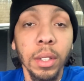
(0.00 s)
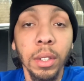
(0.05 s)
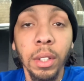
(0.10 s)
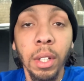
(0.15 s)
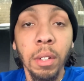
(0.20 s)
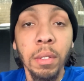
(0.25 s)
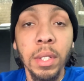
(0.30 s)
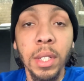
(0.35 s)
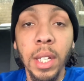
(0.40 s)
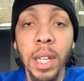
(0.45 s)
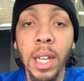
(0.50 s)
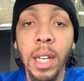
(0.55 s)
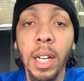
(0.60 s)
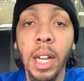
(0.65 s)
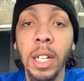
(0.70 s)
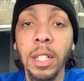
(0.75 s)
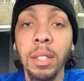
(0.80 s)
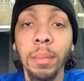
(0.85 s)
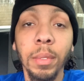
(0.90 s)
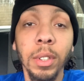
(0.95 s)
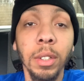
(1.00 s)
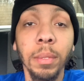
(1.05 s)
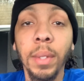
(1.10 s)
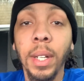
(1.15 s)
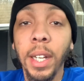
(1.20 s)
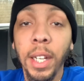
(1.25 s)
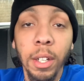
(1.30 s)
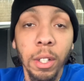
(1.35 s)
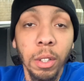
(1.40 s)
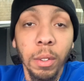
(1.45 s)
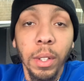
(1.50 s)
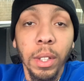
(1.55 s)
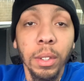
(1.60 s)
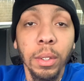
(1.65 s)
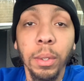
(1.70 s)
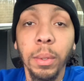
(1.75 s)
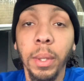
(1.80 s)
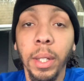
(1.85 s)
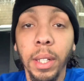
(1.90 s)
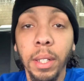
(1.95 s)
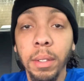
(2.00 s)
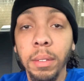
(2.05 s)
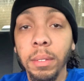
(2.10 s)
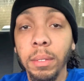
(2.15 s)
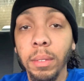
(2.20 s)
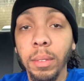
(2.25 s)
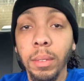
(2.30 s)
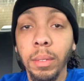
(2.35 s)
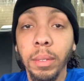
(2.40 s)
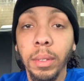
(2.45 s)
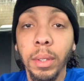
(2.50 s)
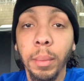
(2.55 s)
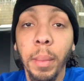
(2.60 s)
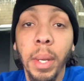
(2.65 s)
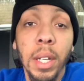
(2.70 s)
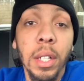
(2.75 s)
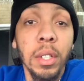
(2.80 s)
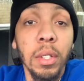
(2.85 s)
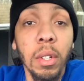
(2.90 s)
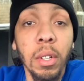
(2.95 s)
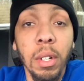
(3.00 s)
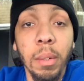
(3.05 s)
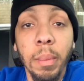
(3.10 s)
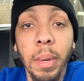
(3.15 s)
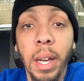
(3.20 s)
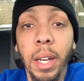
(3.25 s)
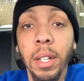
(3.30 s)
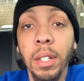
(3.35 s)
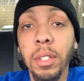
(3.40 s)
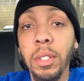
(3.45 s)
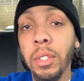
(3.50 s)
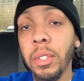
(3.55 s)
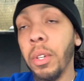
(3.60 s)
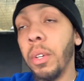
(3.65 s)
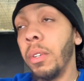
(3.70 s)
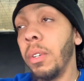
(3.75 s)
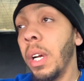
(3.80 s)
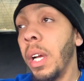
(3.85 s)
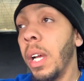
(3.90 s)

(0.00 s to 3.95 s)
You know what I'm saying? Got so much money, he don't know what to do with it. He made a song about it. So,